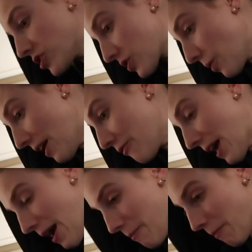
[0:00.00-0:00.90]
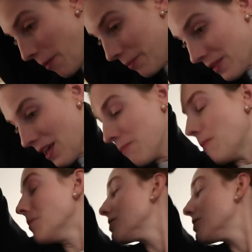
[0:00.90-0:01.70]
is quite rare. Mum